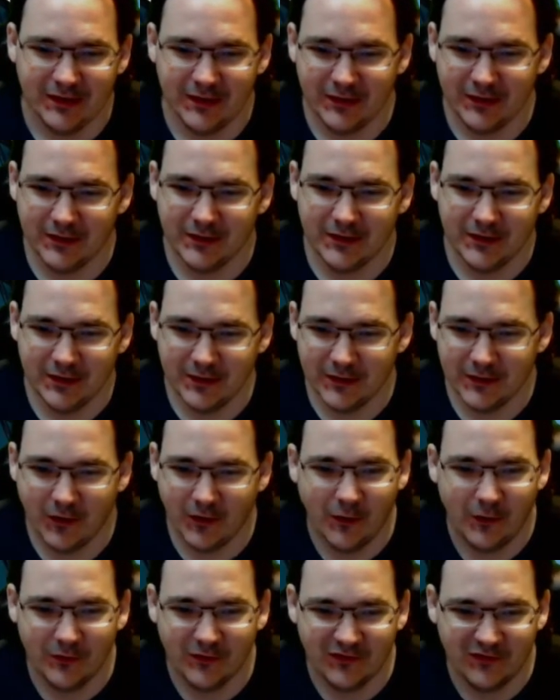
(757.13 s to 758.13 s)
He
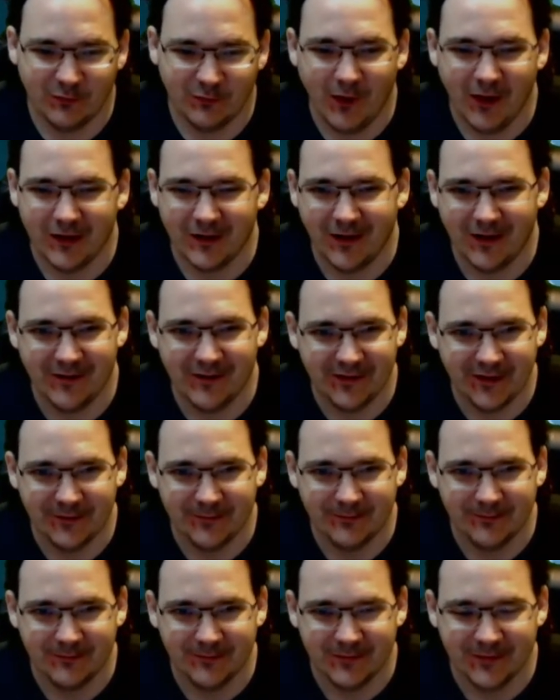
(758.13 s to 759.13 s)
called SWAT on them.
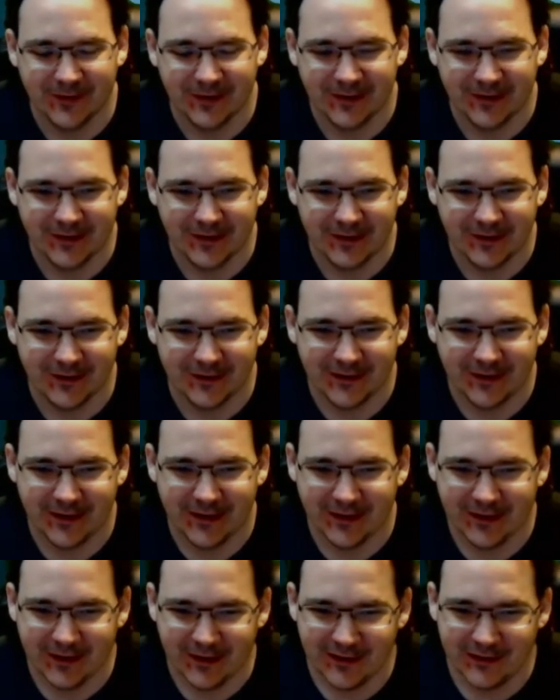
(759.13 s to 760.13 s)
Okay, he
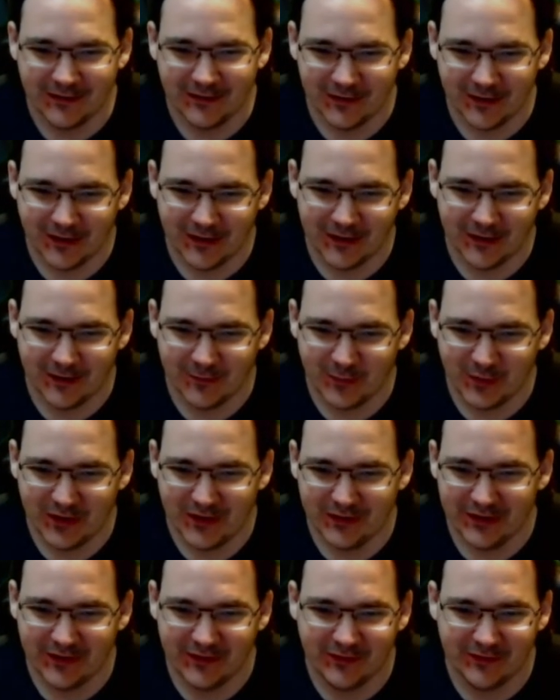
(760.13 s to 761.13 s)
got.
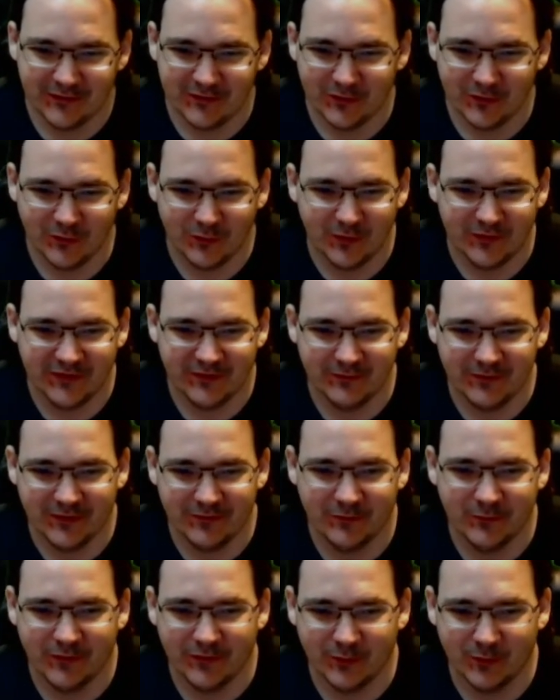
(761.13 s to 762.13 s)
Apparently this girl wasn't even living
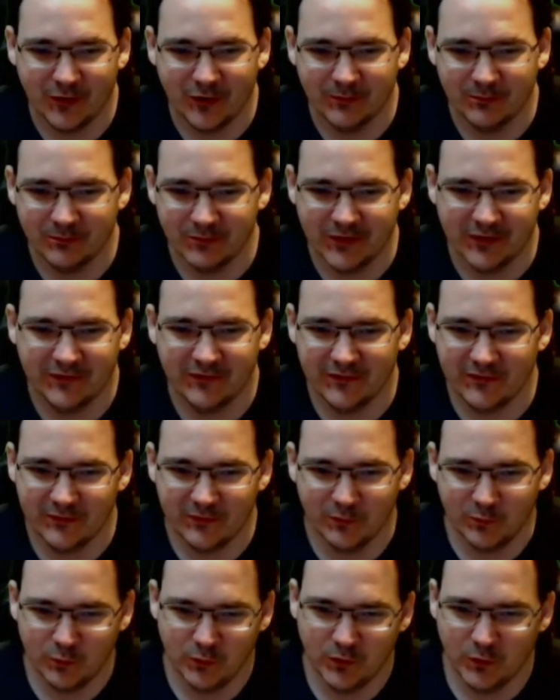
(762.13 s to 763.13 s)
with her mom, because this is
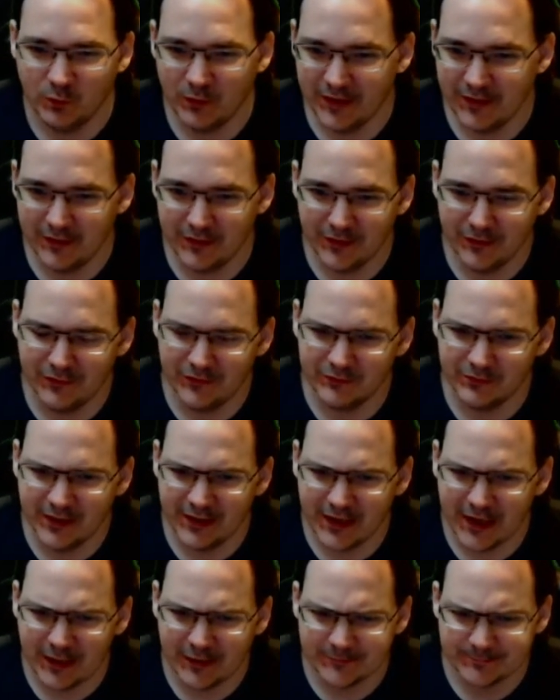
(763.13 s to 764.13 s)
the way the news read
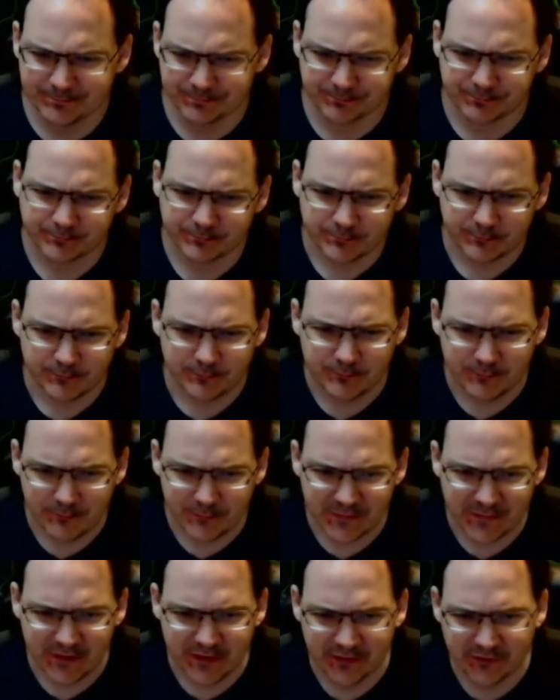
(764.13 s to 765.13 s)
out.
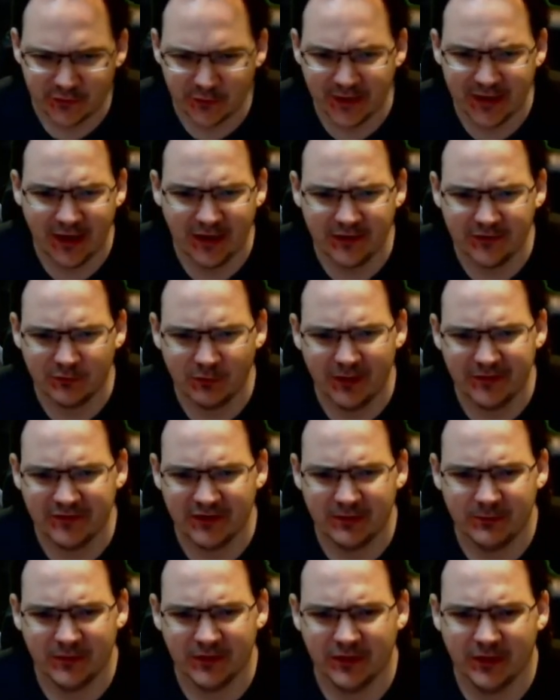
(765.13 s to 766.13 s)
So he got a SWAT
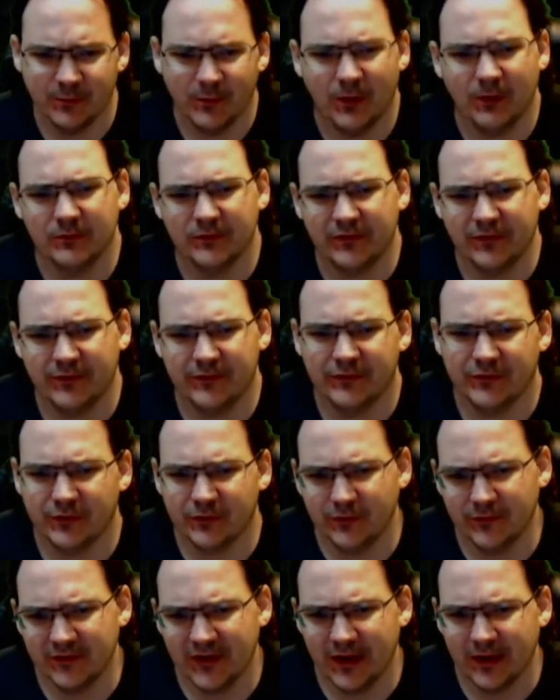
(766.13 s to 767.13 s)
team to come out to this
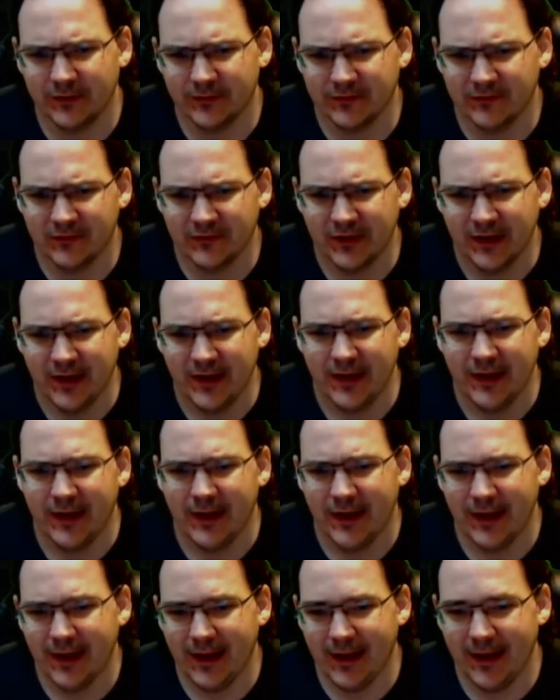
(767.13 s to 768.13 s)
girl's house
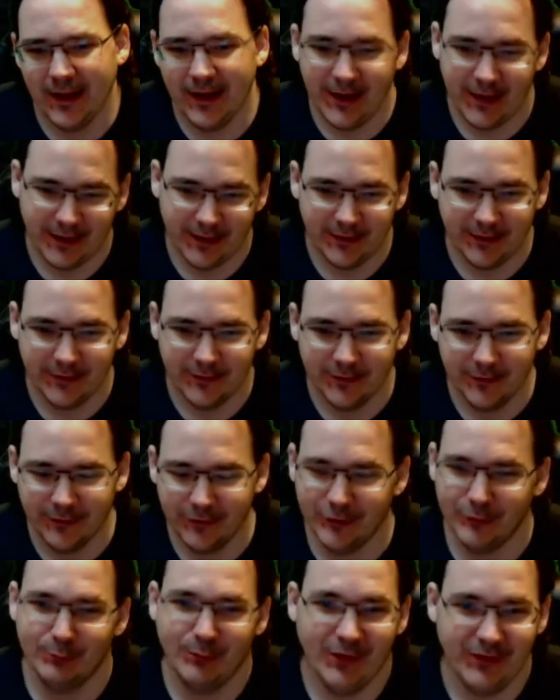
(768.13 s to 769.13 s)
and
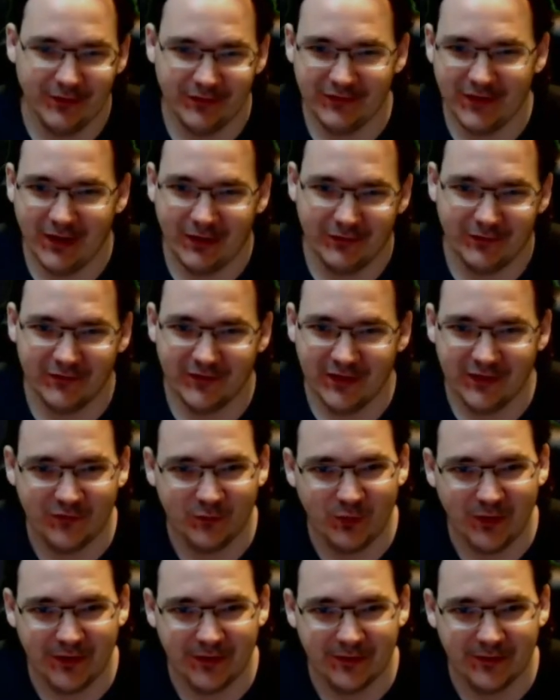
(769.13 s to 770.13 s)
her mother's house as
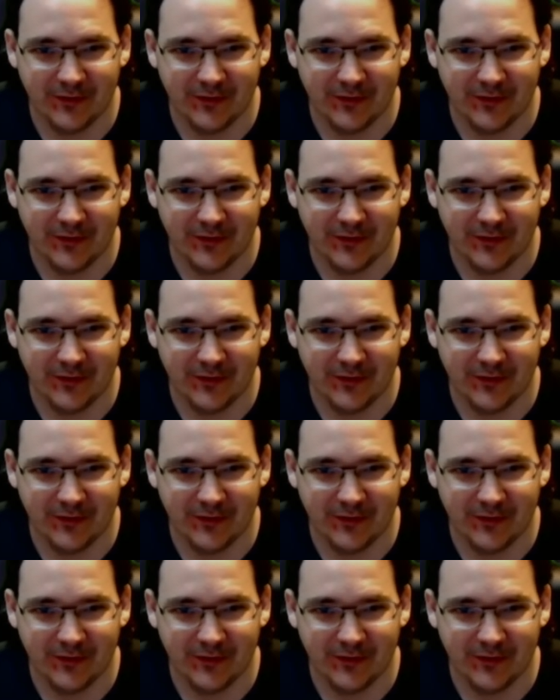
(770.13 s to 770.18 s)
well.